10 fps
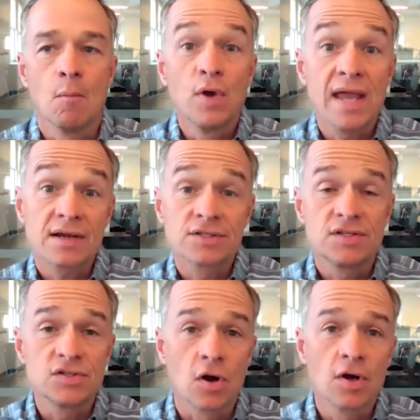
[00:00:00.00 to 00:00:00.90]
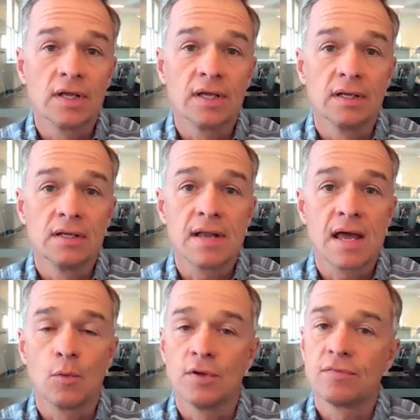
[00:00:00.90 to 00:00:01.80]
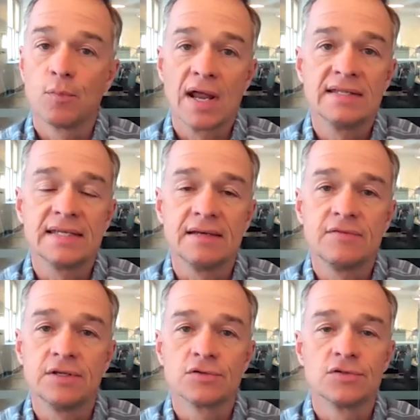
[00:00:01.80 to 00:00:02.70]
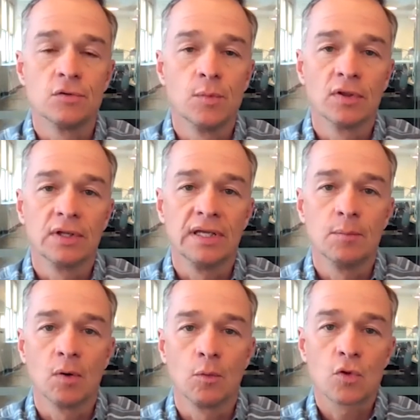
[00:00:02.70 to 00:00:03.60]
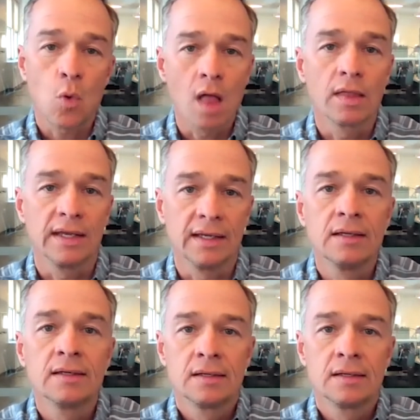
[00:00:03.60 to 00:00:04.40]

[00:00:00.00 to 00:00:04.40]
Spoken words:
We actually started not with brand safety or suitability, but with quality,